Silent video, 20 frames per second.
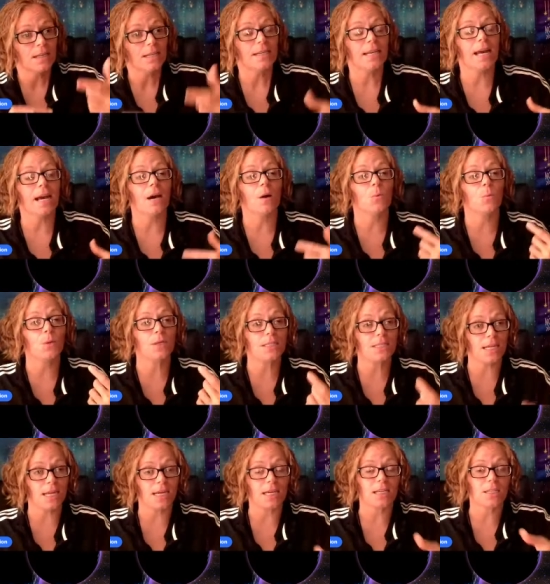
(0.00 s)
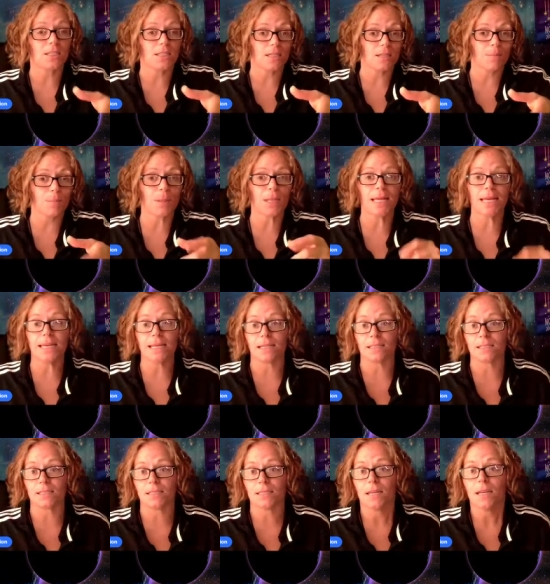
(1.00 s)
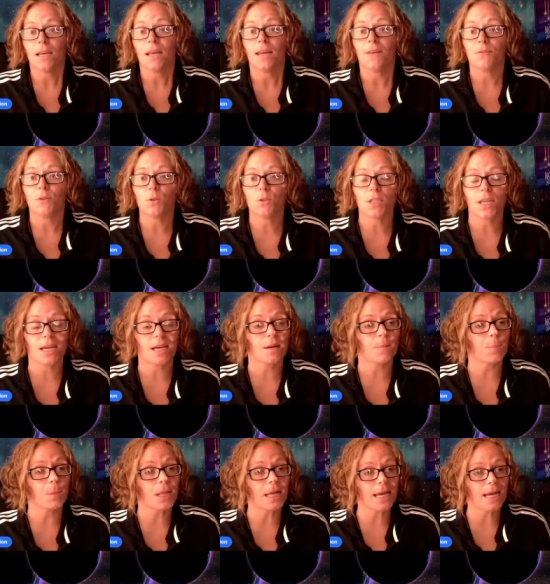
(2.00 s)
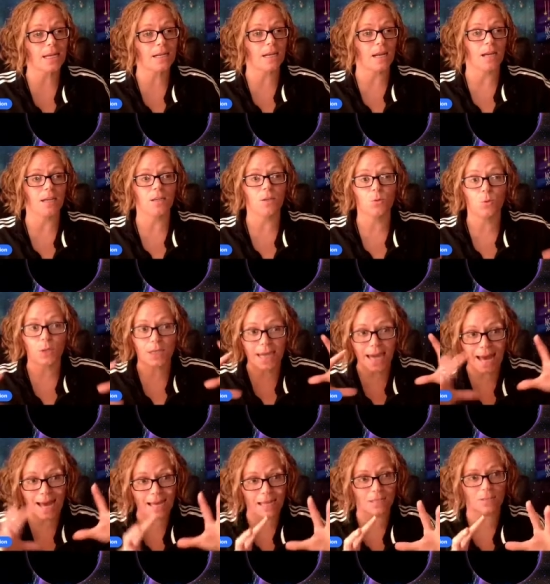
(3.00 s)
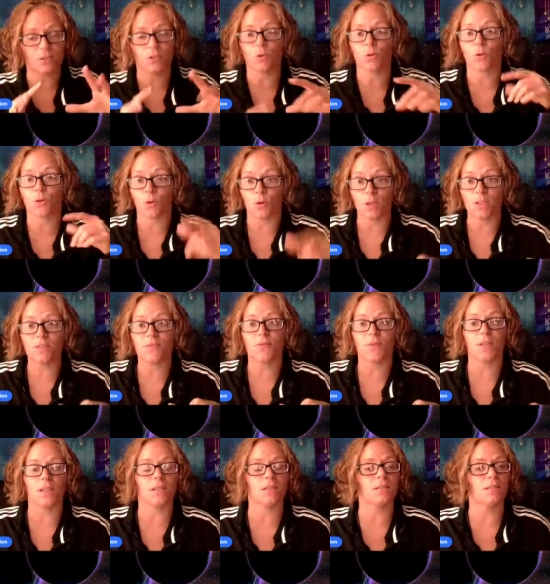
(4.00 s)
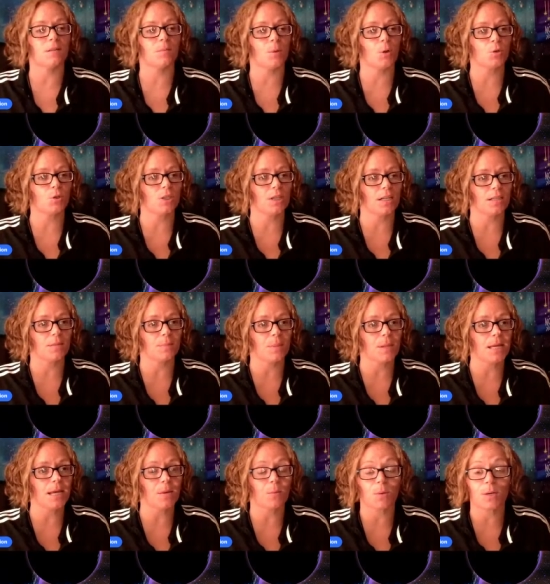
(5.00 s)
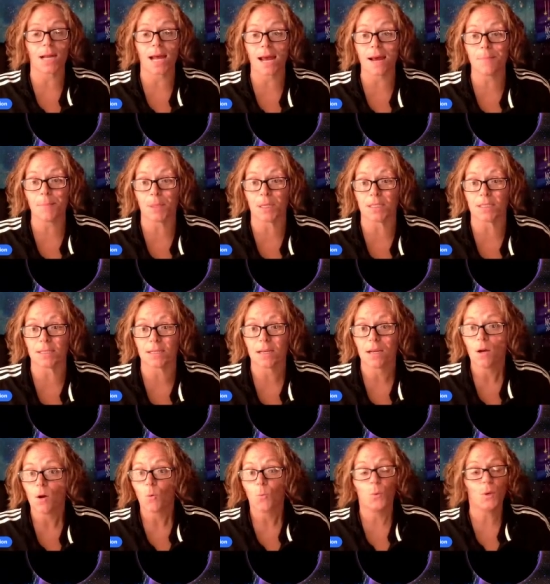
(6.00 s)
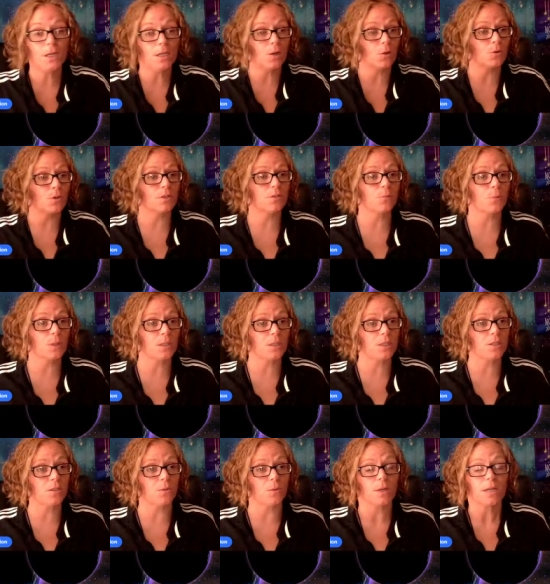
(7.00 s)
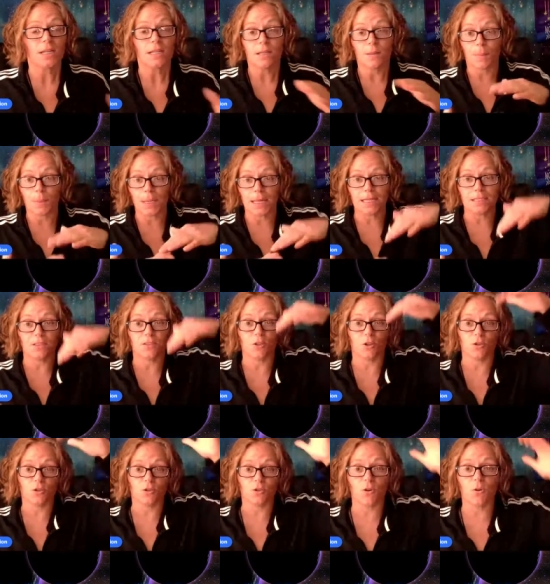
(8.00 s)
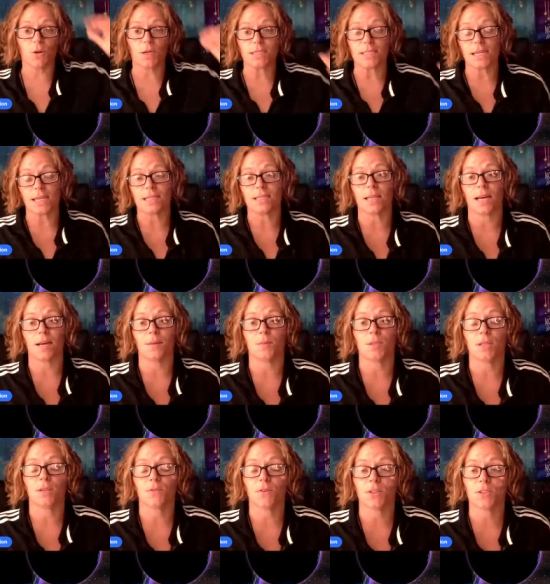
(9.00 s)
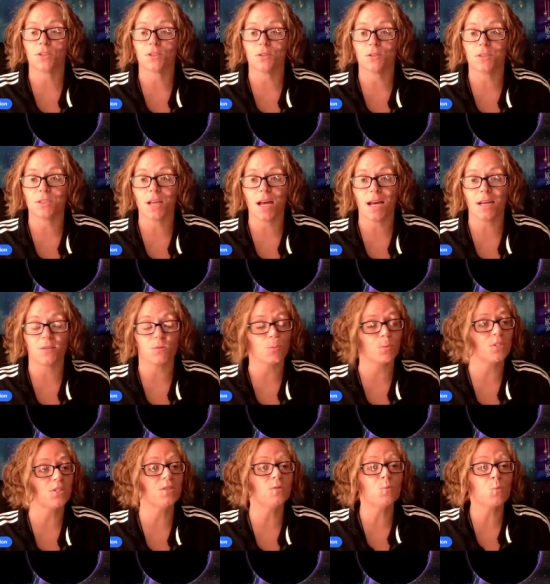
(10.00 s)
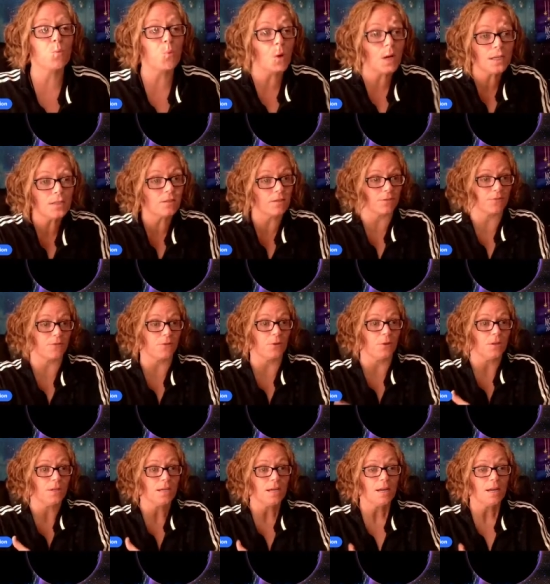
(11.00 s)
Now we take it to the plants. If you take a plant and you cast your thoughts, feelings, and emotion at the plant, what happens? We know this one too. The plant starts growing 10 times the original size, which is wonderful